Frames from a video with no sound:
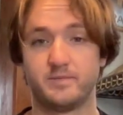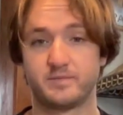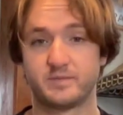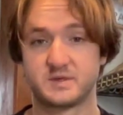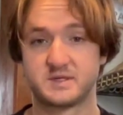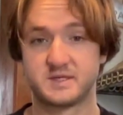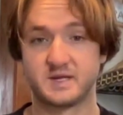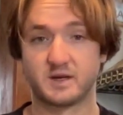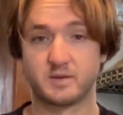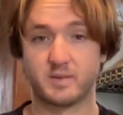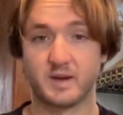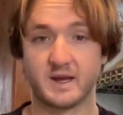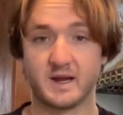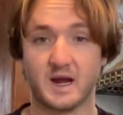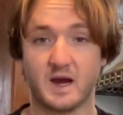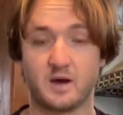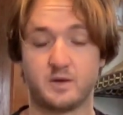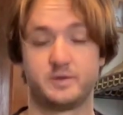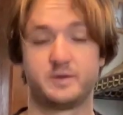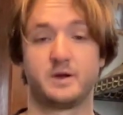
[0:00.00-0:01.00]
stick bait
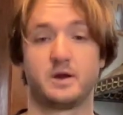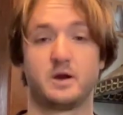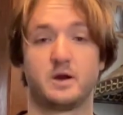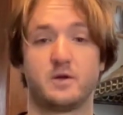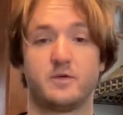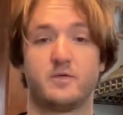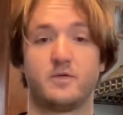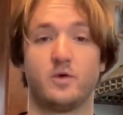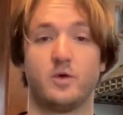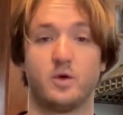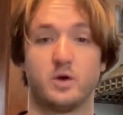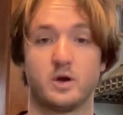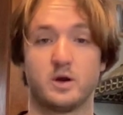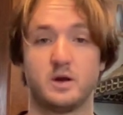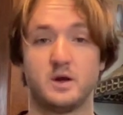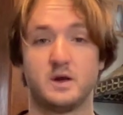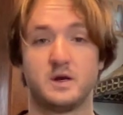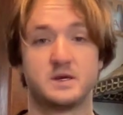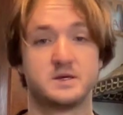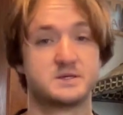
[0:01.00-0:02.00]
out there for
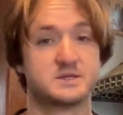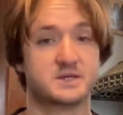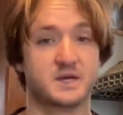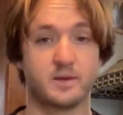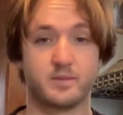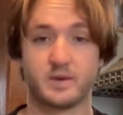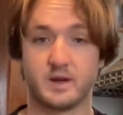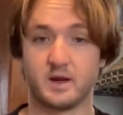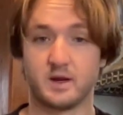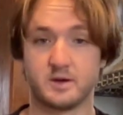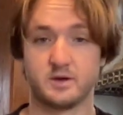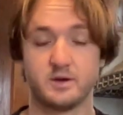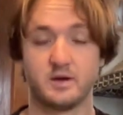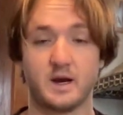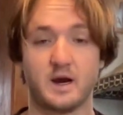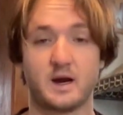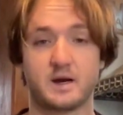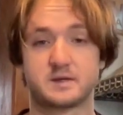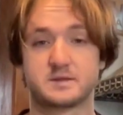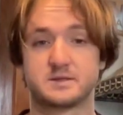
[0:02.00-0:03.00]
skipping under
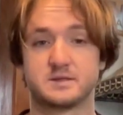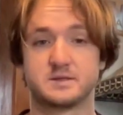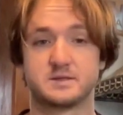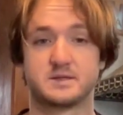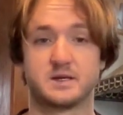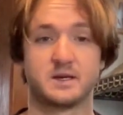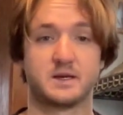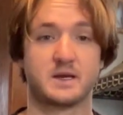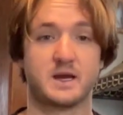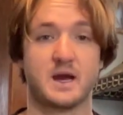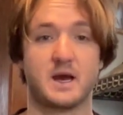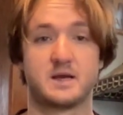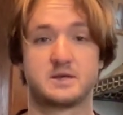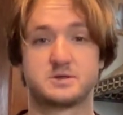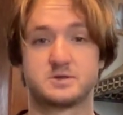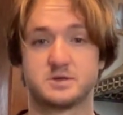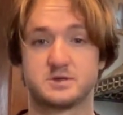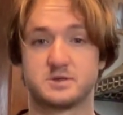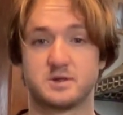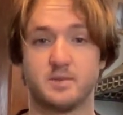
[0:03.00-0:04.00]
docks. This thing
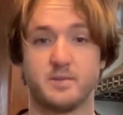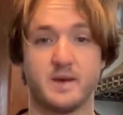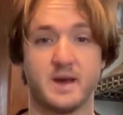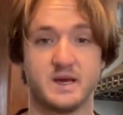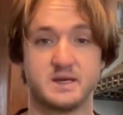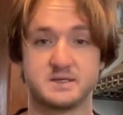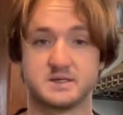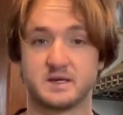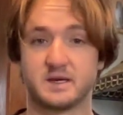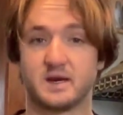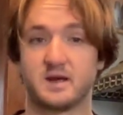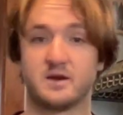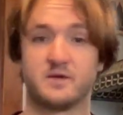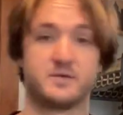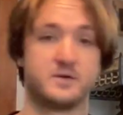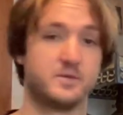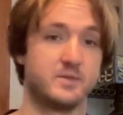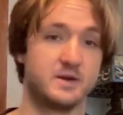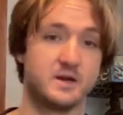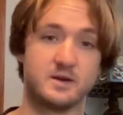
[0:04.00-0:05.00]
casts just amazing, and if
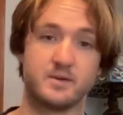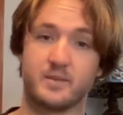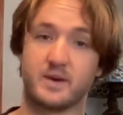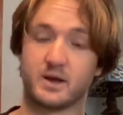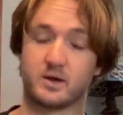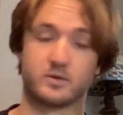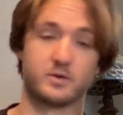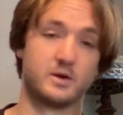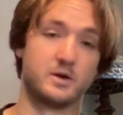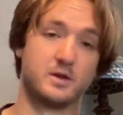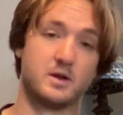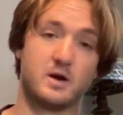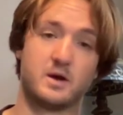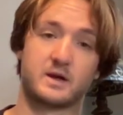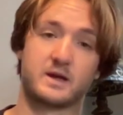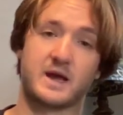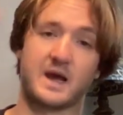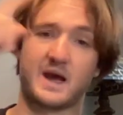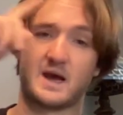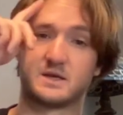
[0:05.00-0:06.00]
you need to make real long
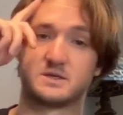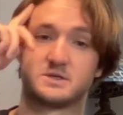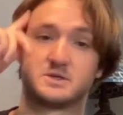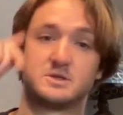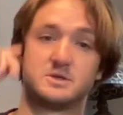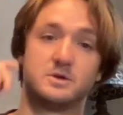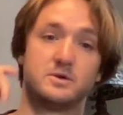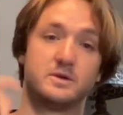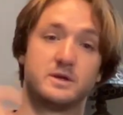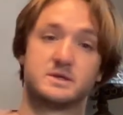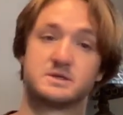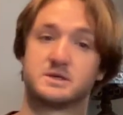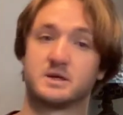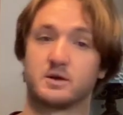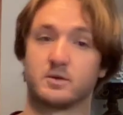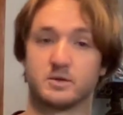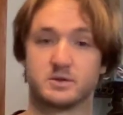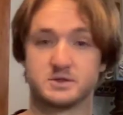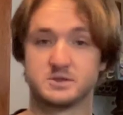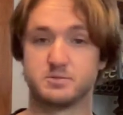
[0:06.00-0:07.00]
casts too, this
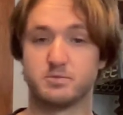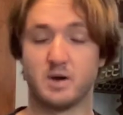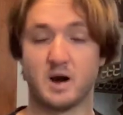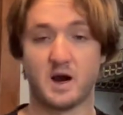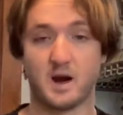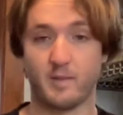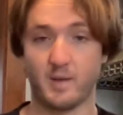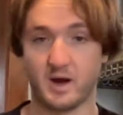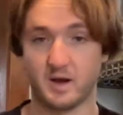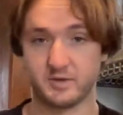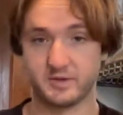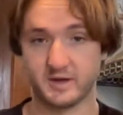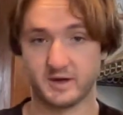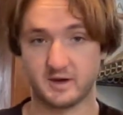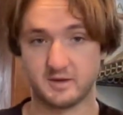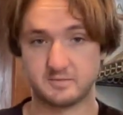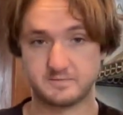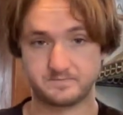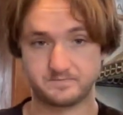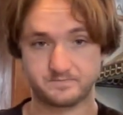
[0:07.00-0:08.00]
thing will just bomb out
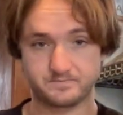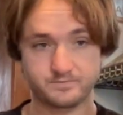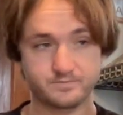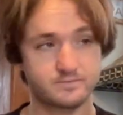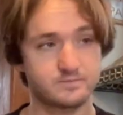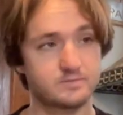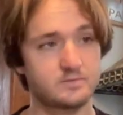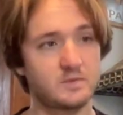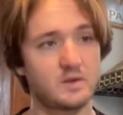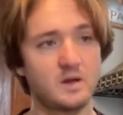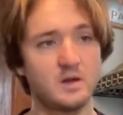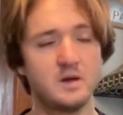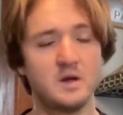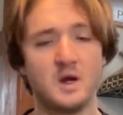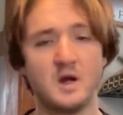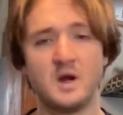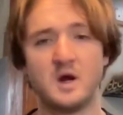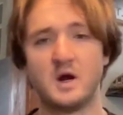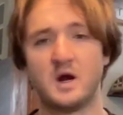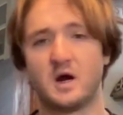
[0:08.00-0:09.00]
there.
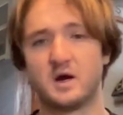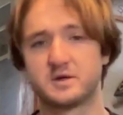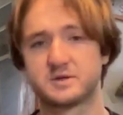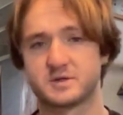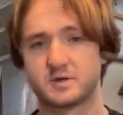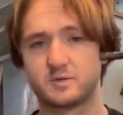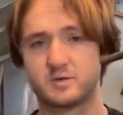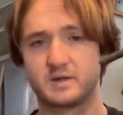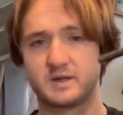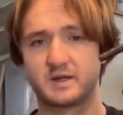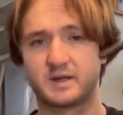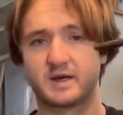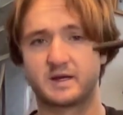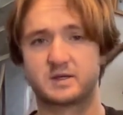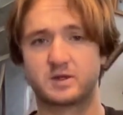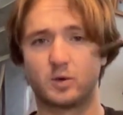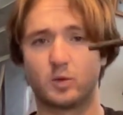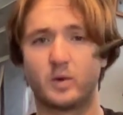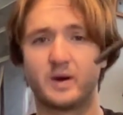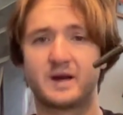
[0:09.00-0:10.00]
I also really like
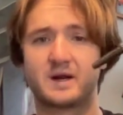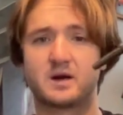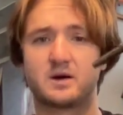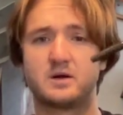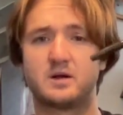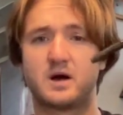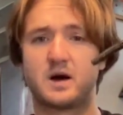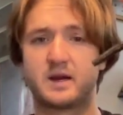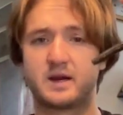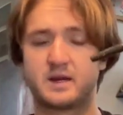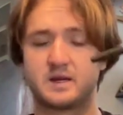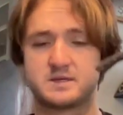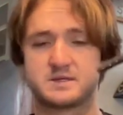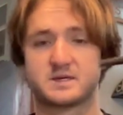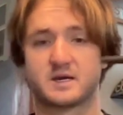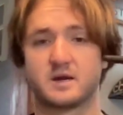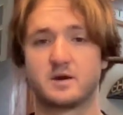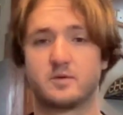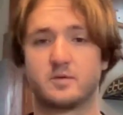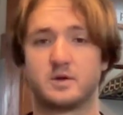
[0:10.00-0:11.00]
the wiggle on it. It's
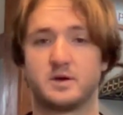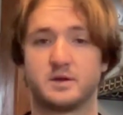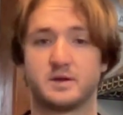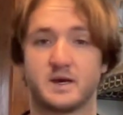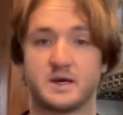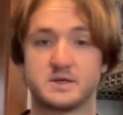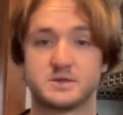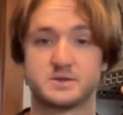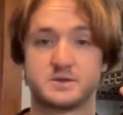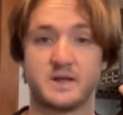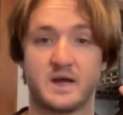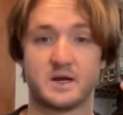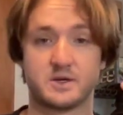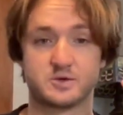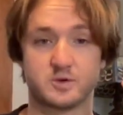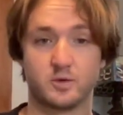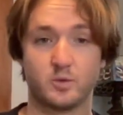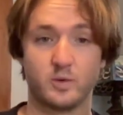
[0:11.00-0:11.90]
got a real nice natural